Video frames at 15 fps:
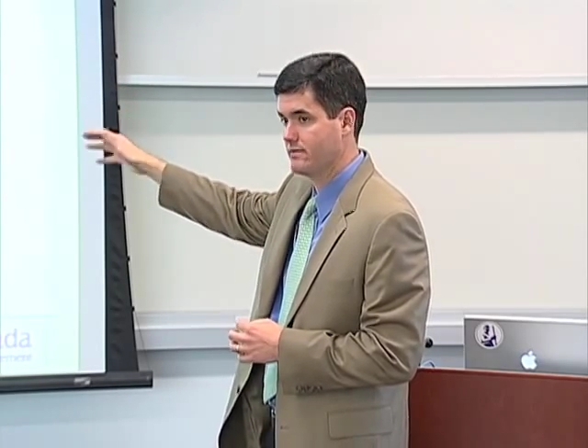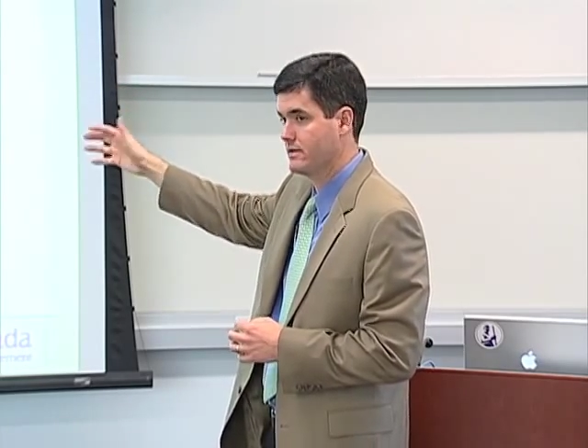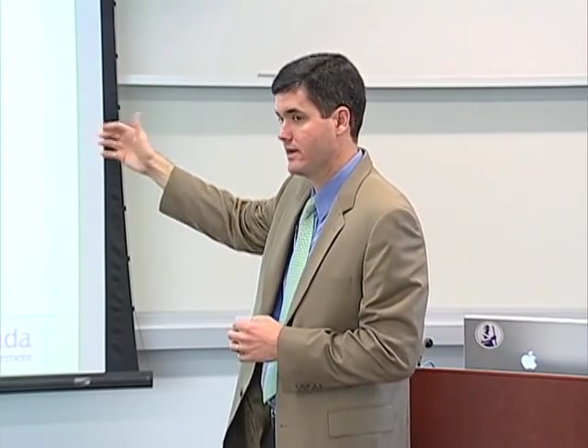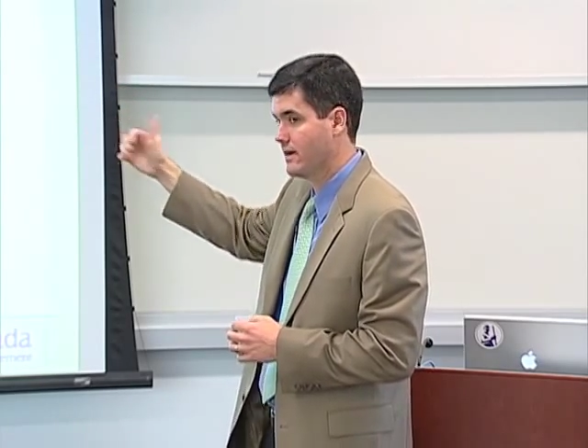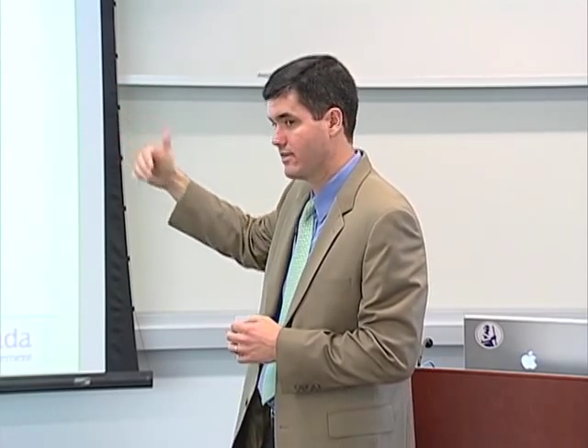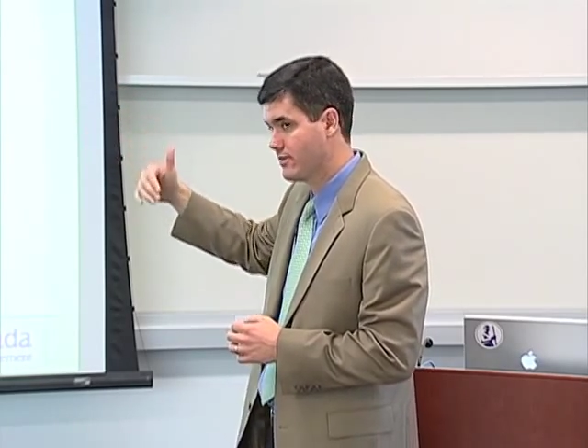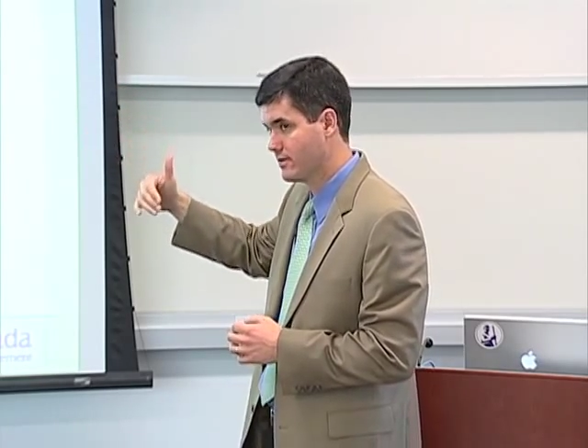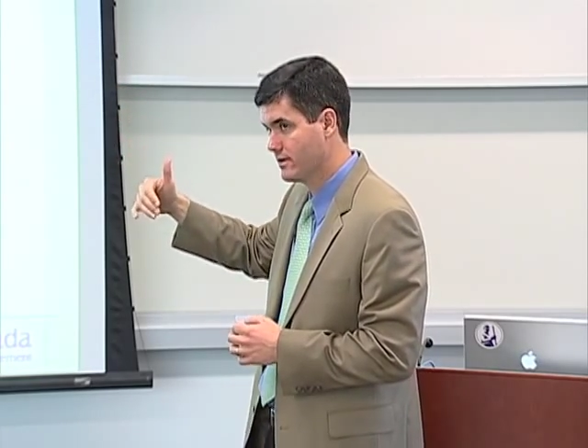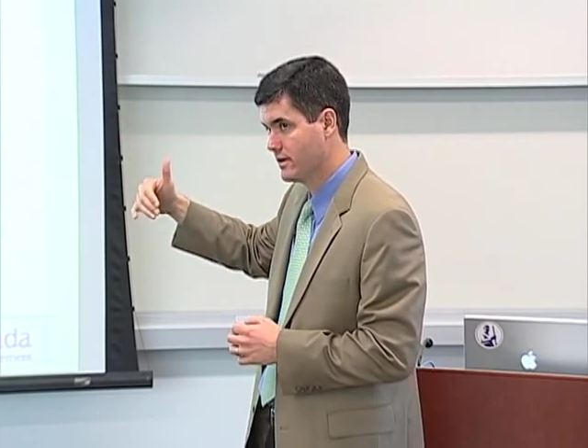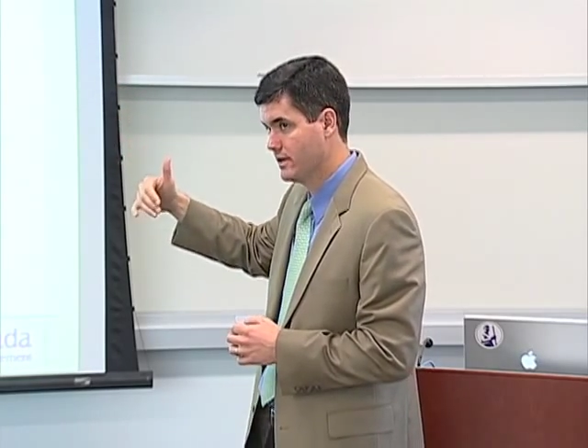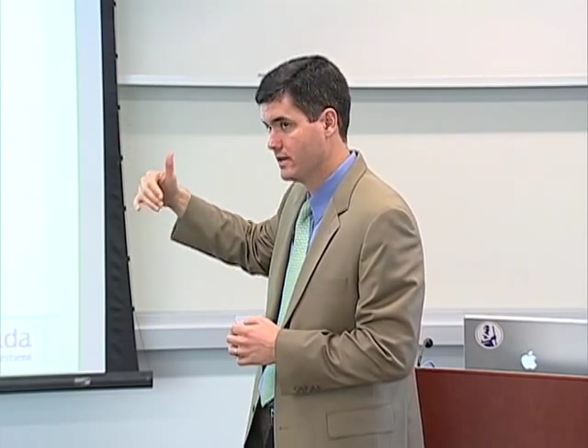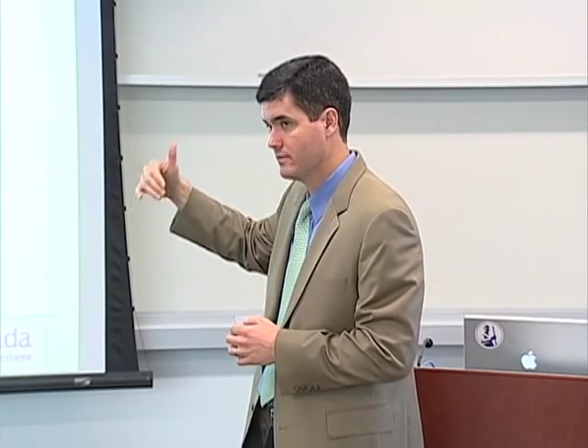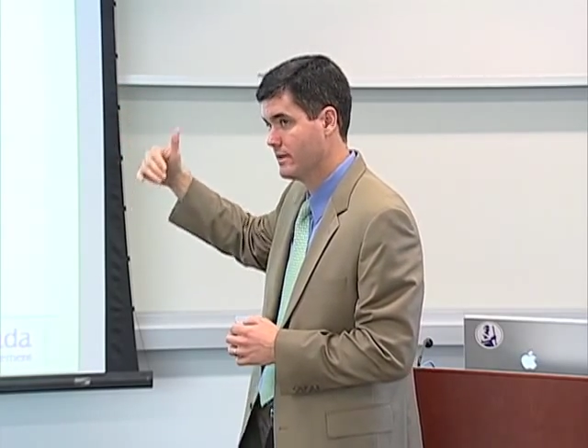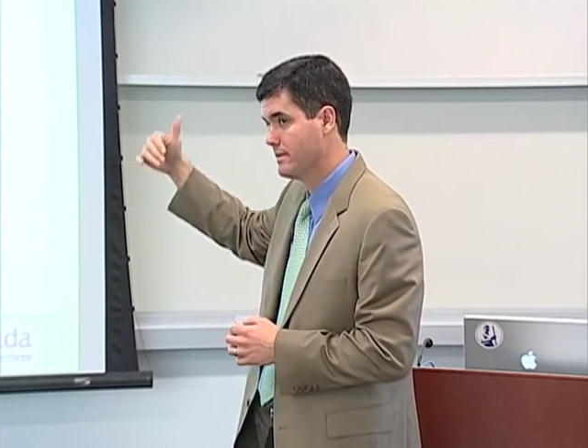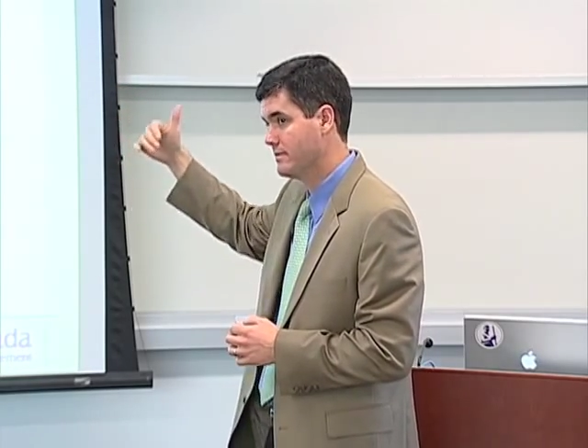and not
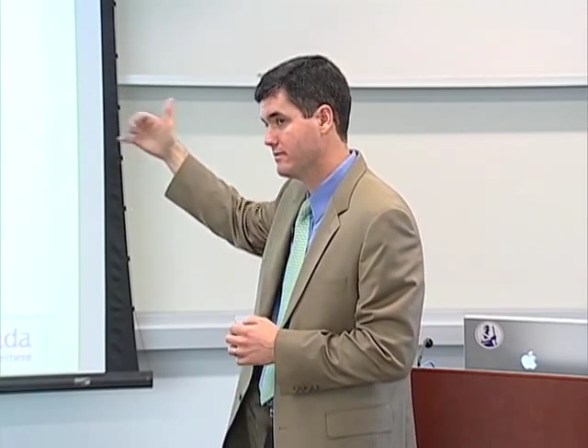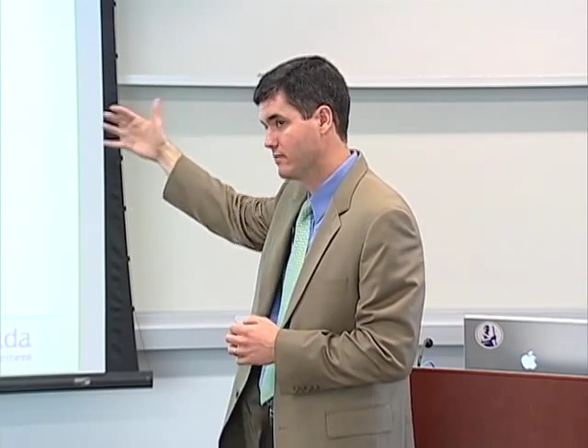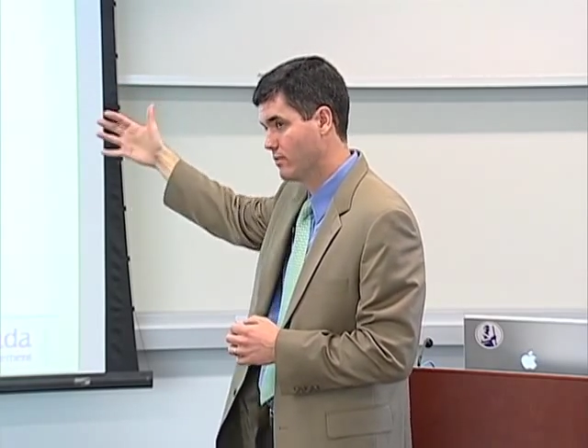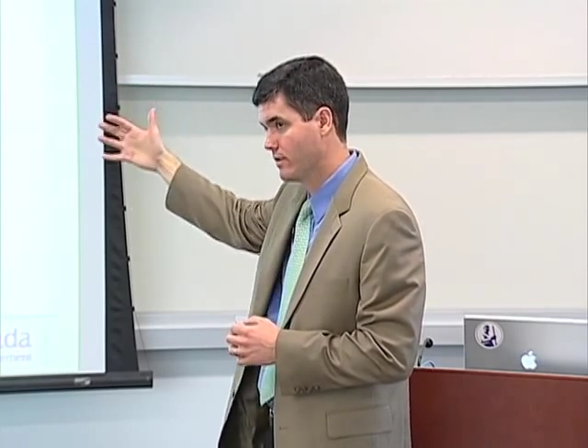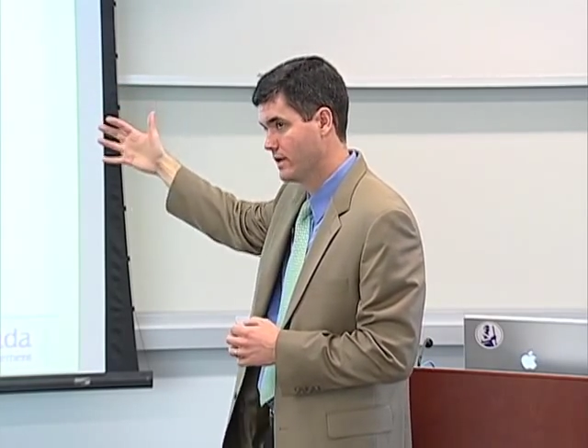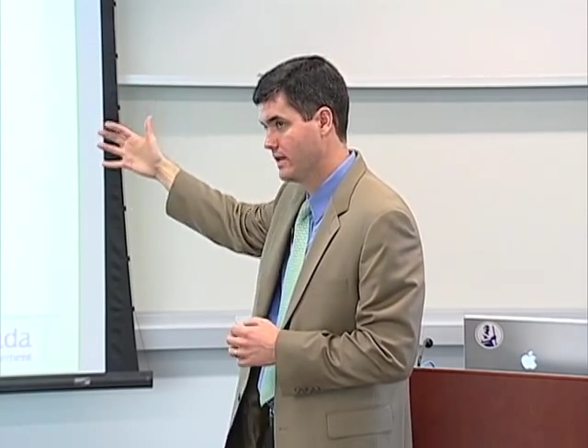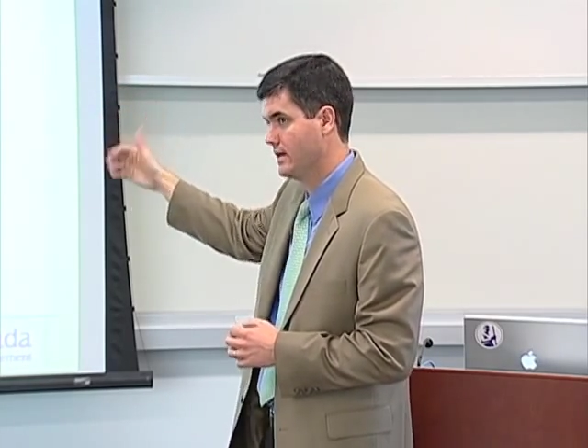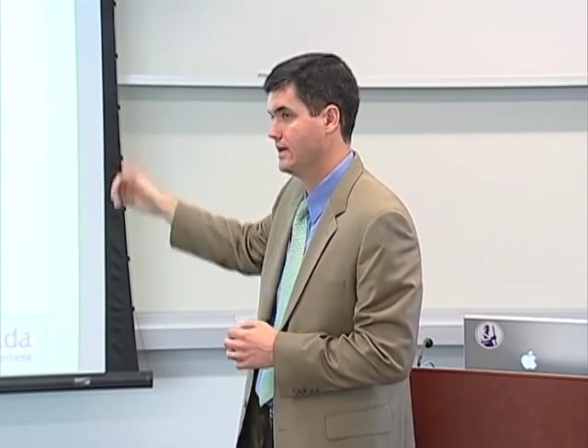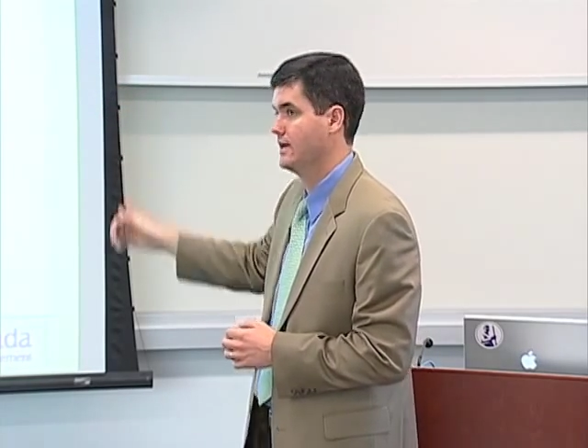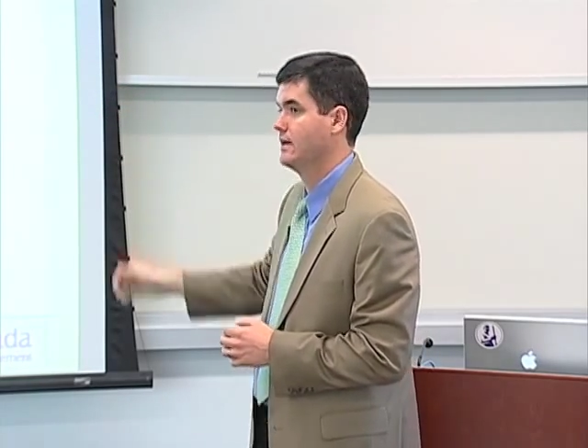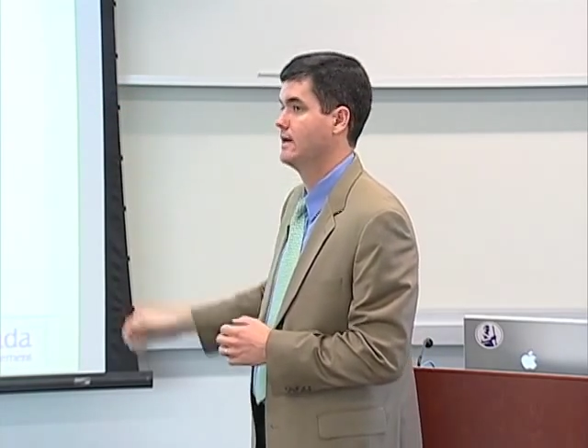30 or maybe 40.